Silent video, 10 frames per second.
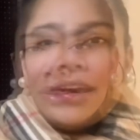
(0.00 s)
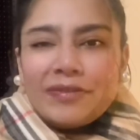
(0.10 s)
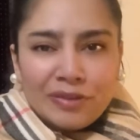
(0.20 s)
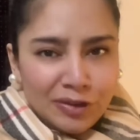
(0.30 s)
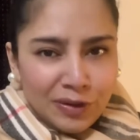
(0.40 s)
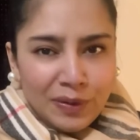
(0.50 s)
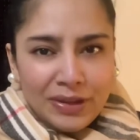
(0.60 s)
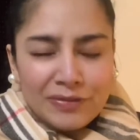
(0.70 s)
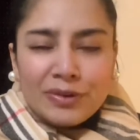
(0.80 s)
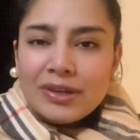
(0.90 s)
If you're
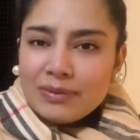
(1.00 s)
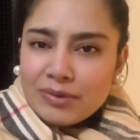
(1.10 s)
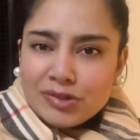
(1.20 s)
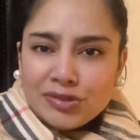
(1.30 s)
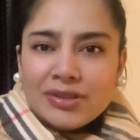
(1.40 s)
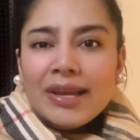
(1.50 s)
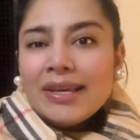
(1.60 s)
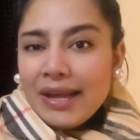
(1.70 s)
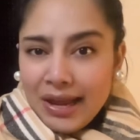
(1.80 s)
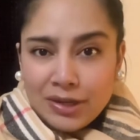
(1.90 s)
going for admission
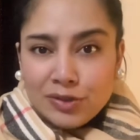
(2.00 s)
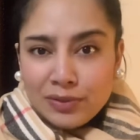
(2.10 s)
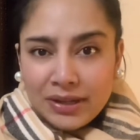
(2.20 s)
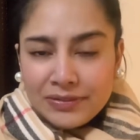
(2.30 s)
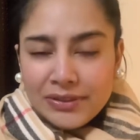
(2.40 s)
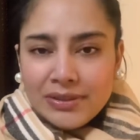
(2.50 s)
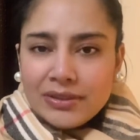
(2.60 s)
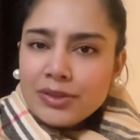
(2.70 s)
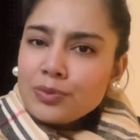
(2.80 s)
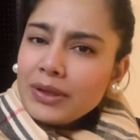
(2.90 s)
in A2 level,
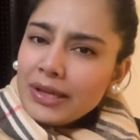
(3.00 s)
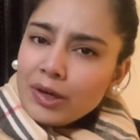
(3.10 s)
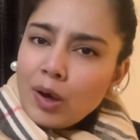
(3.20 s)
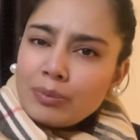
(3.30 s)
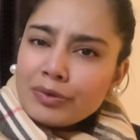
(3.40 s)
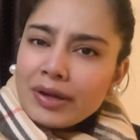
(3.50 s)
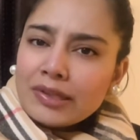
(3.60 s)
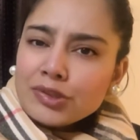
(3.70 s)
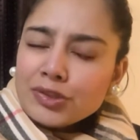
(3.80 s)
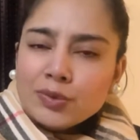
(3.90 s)
the reading
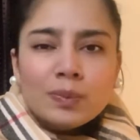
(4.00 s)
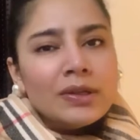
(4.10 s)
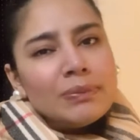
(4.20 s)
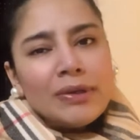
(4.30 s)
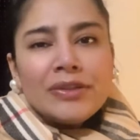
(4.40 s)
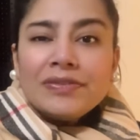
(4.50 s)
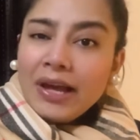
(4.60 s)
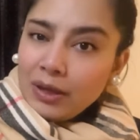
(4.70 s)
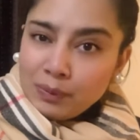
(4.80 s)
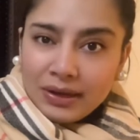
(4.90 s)
comprehension will be of
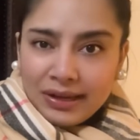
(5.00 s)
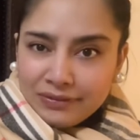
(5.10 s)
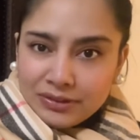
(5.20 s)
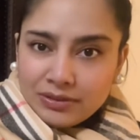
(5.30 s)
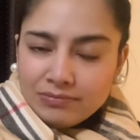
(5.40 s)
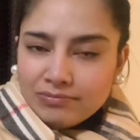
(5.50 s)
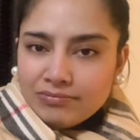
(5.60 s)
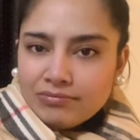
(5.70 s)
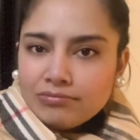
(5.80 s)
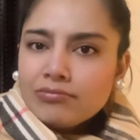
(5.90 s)
A1 level.
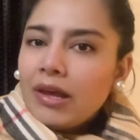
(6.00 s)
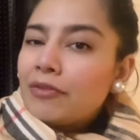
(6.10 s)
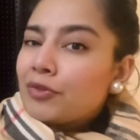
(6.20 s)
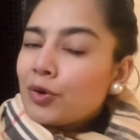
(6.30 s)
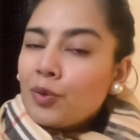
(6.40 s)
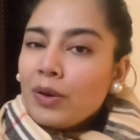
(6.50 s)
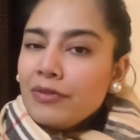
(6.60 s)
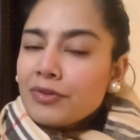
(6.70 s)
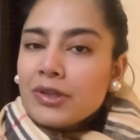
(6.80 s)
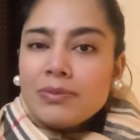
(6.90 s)
If you're
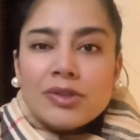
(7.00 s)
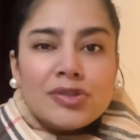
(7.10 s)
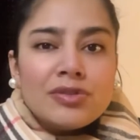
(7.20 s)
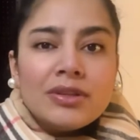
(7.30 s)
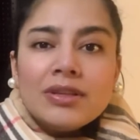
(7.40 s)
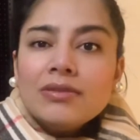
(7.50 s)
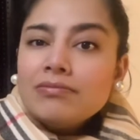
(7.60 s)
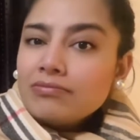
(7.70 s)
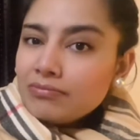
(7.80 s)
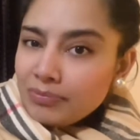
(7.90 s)
going for admission in
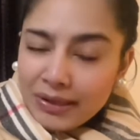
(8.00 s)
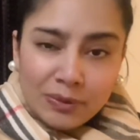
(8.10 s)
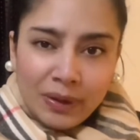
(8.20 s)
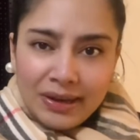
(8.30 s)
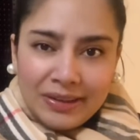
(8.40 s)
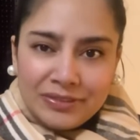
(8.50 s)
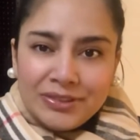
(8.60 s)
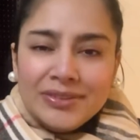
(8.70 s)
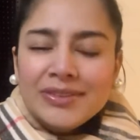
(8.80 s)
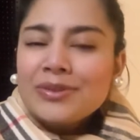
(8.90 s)
B1
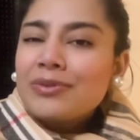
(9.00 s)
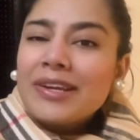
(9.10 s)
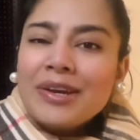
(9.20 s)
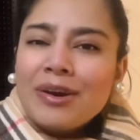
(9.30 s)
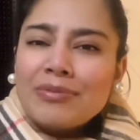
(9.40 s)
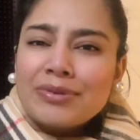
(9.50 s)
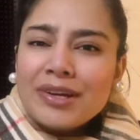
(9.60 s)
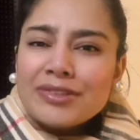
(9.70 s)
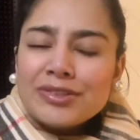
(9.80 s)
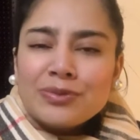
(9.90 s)
level, the reading
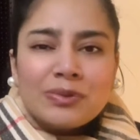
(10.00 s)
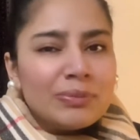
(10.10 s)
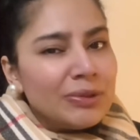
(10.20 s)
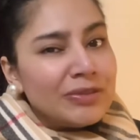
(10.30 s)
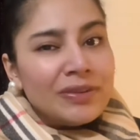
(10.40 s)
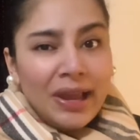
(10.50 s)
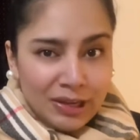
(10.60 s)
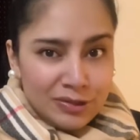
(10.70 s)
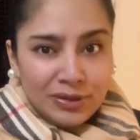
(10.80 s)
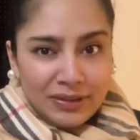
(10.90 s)
comprehension will be of
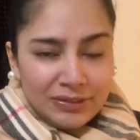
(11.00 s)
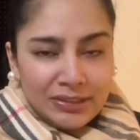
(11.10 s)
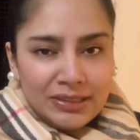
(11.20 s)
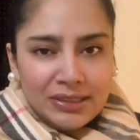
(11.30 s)
A2 level.